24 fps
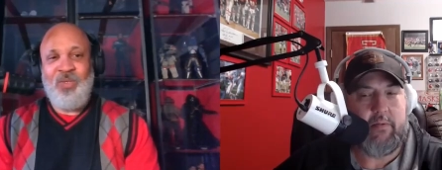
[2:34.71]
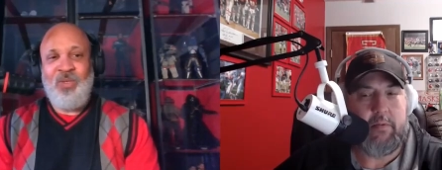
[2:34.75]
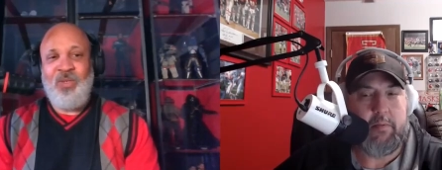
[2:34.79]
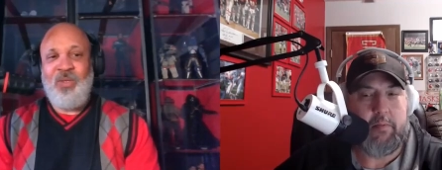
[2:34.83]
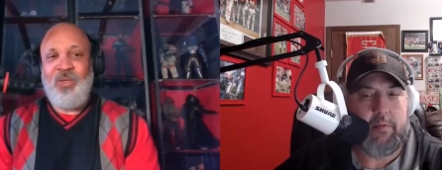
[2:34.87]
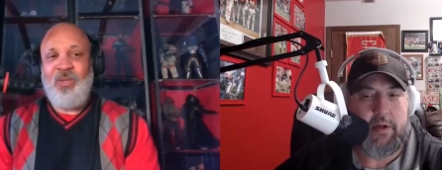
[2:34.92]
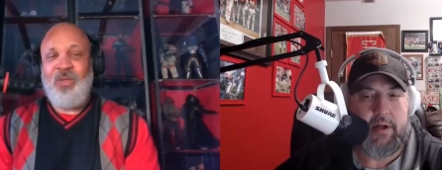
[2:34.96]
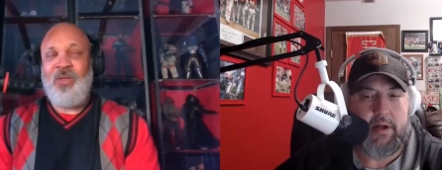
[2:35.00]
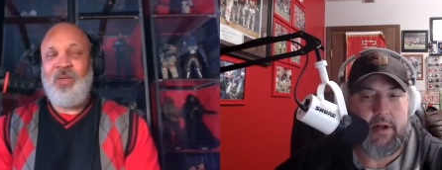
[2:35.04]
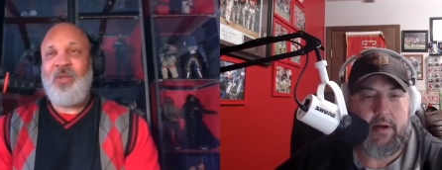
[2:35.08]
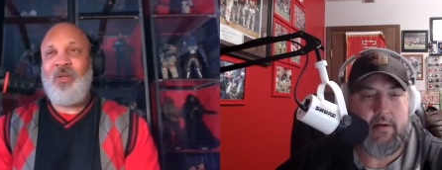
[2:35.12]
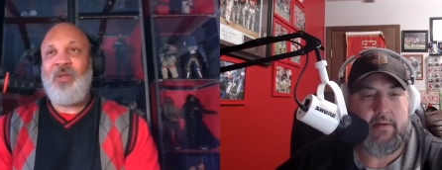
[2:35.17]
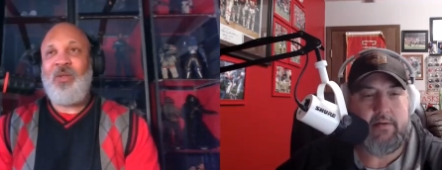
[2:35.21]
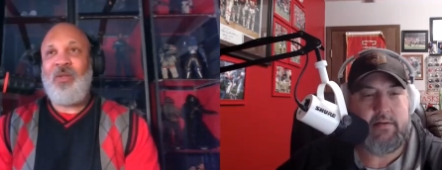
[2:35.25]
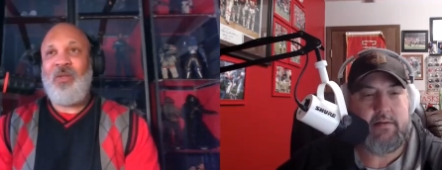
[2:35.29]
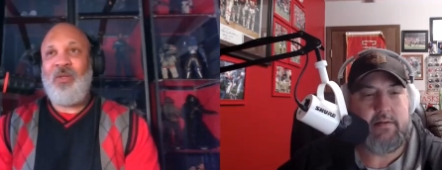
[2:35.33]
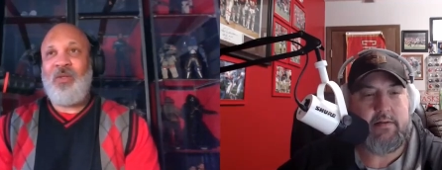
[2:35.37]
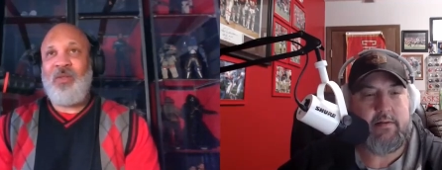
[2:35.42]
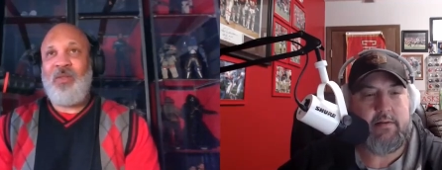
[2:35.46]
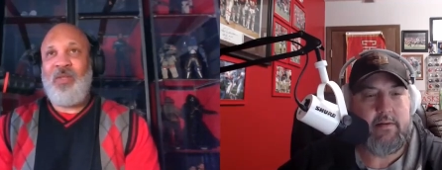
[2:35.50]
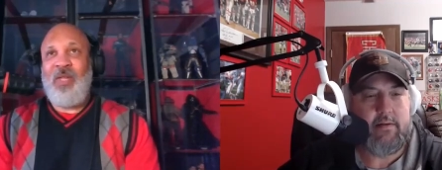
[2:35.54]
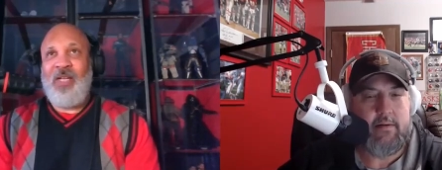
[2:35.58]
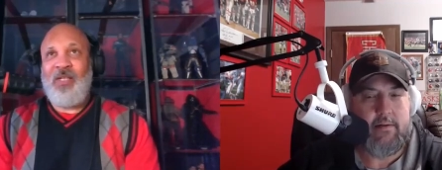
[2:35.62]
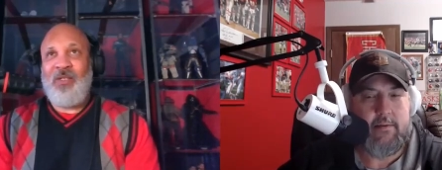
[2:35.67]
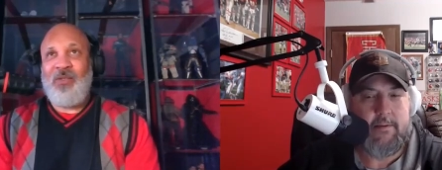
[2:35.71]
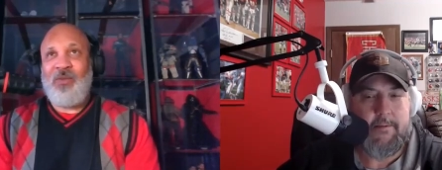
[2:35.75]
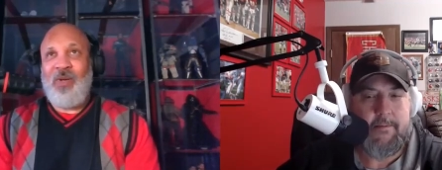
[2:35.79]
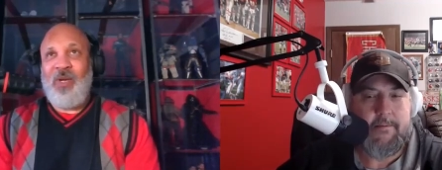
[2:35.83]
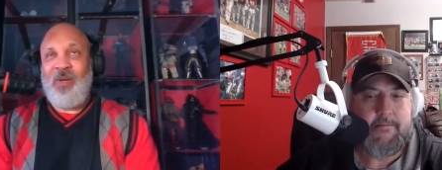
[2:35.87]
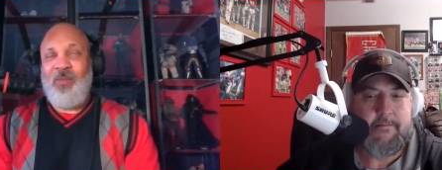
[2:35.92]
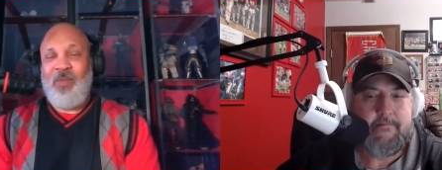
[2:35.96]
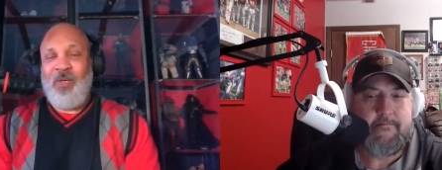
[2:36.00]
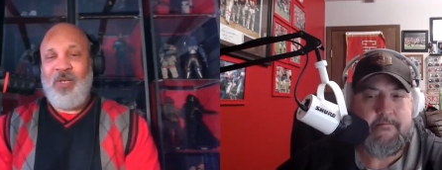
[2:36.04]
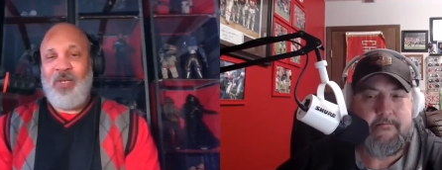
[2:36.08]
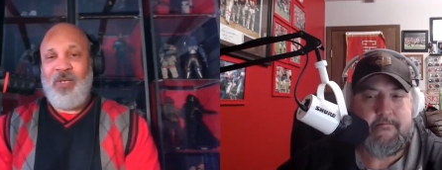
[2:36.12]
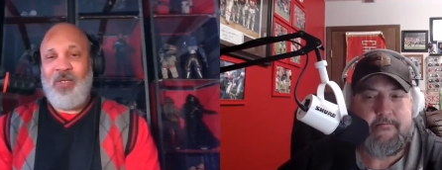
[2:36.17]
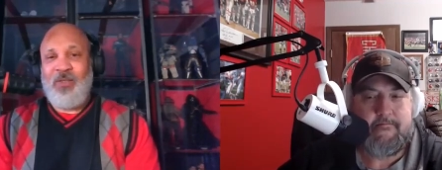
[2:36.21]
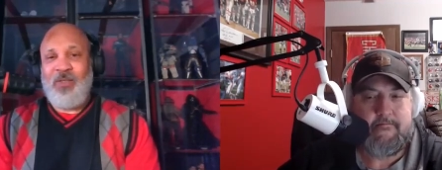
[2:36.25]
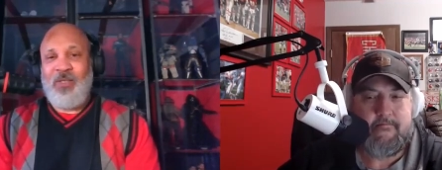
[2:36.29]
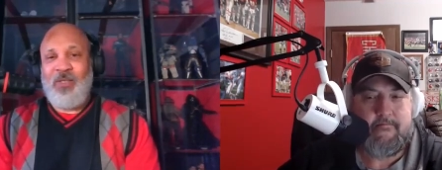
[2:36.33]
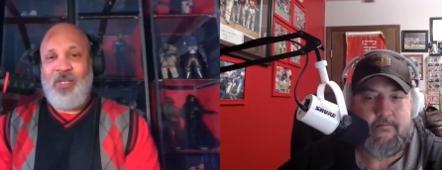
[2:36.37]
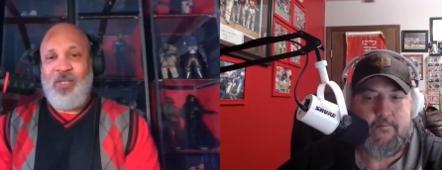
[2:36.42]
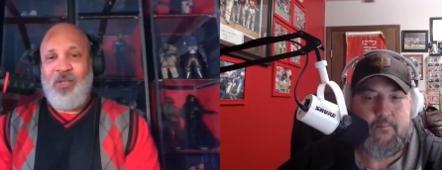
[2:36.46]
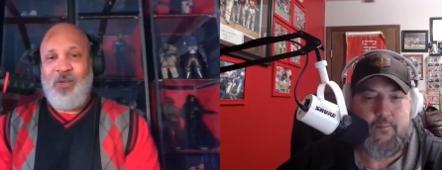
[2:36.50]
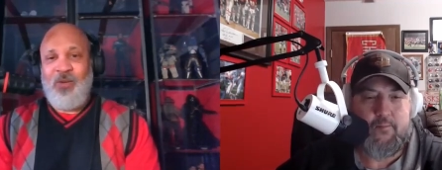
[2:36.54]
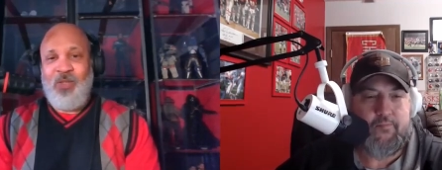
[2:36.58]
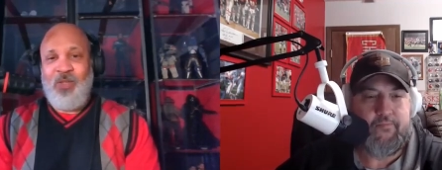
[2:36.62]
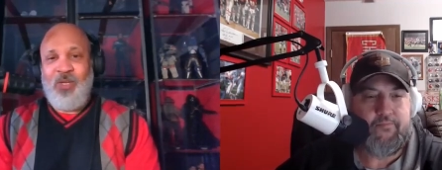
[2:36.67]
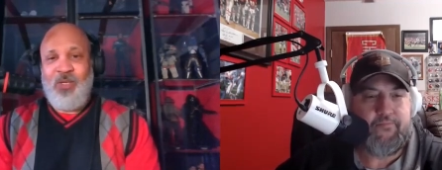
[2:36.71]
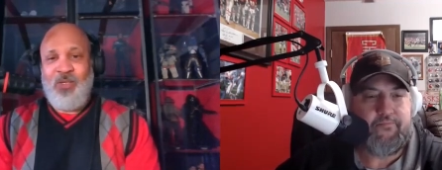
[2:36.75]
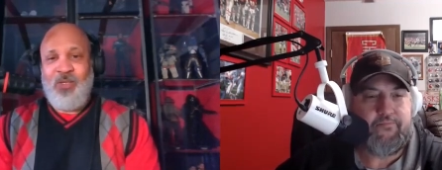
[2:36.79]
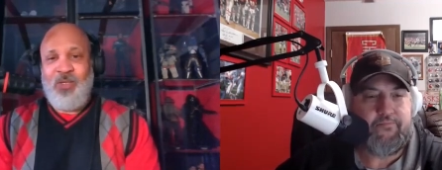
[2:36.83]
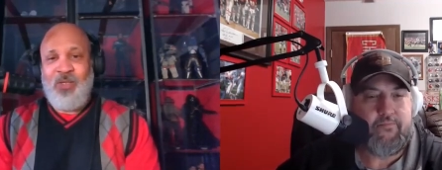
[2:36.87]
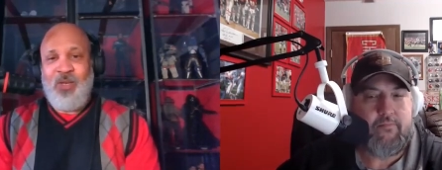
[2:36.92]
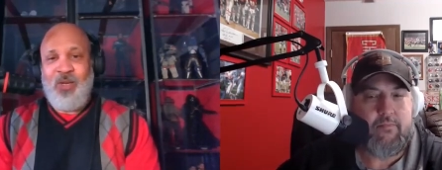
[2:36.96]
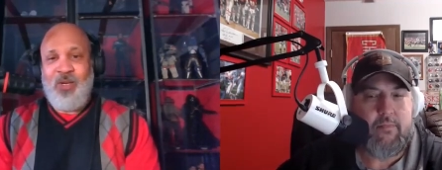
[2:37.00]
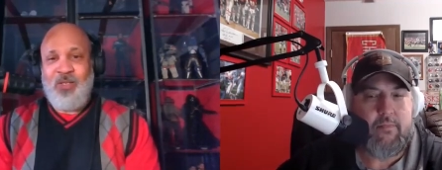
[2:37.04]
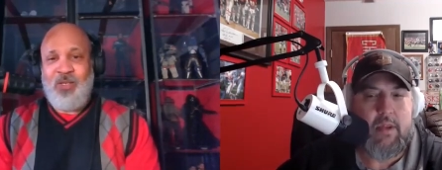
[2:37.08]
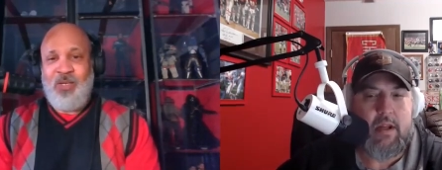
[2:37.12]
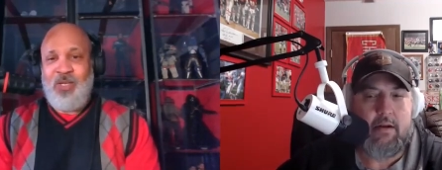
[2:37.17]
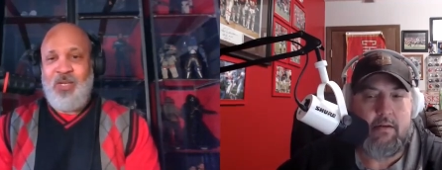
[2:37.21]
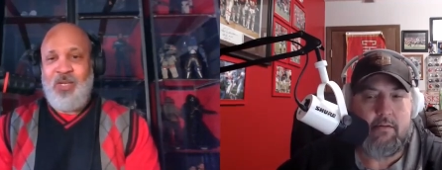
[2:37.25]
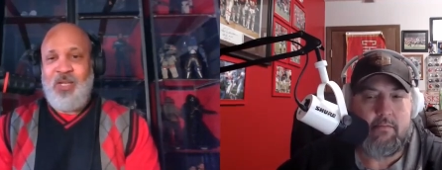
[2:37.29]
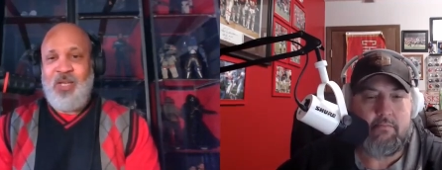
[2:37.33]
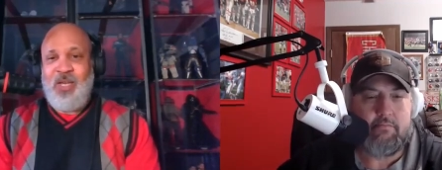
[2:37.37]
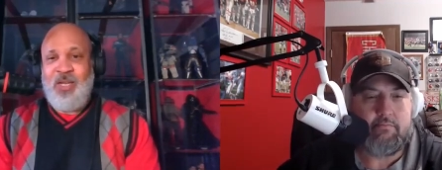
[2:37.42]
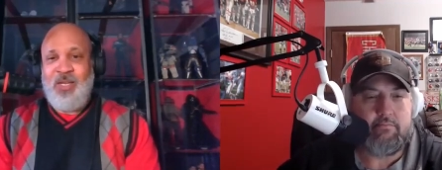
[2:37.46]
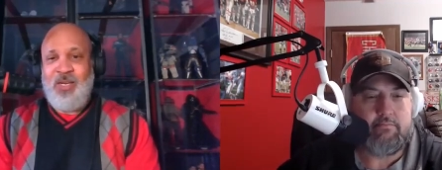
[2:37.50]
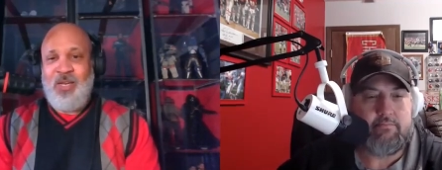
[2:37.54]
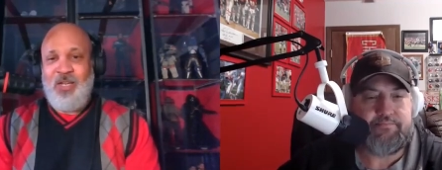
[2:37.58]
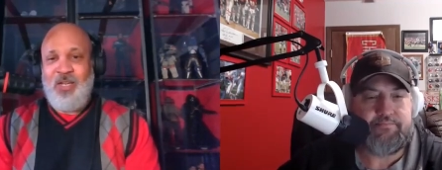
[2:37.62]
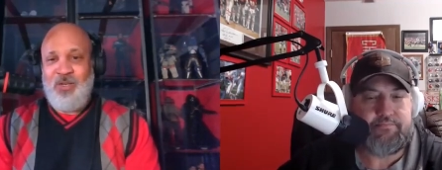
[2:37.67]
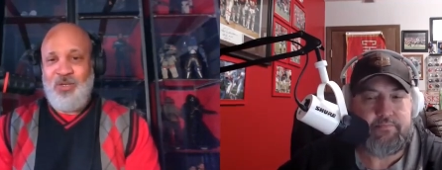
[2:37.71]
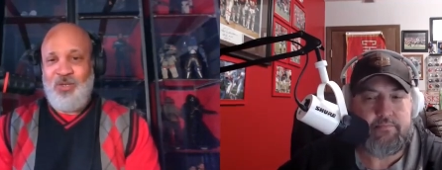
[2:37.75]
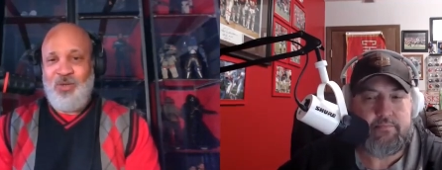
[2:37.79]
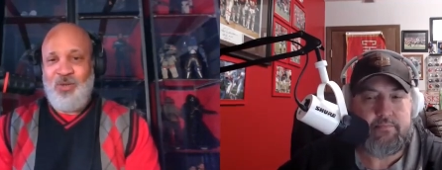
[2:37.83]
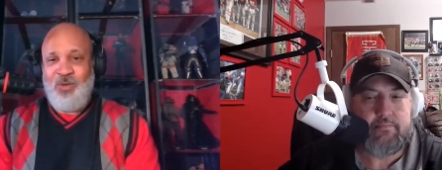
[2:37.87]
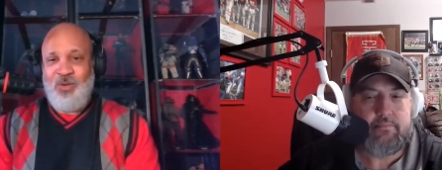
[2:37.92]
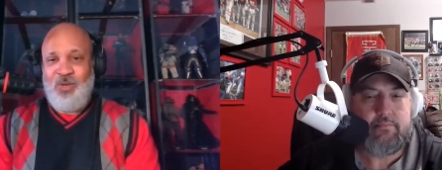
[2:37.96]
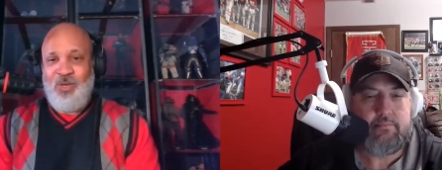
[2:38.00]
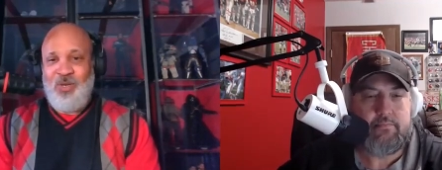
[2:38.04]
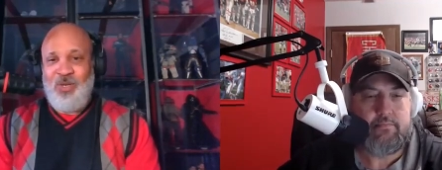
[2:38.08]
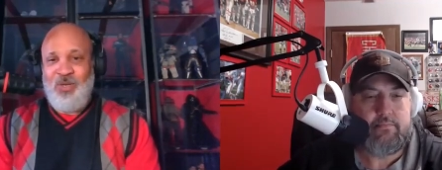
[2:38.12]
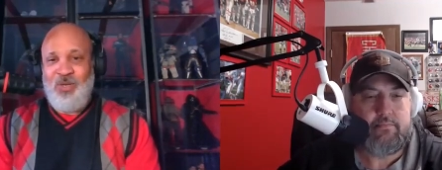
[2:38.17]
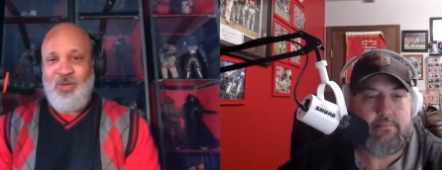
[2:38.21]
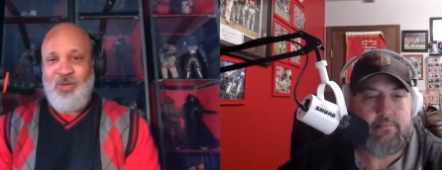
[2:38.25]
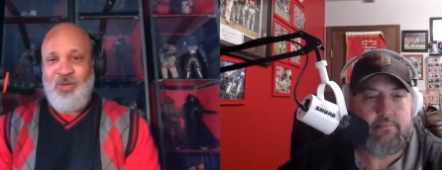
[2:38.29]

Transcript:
Speaker 1: the playoffs.
Speaker 2: That's right, because the year they sucked, he got injured.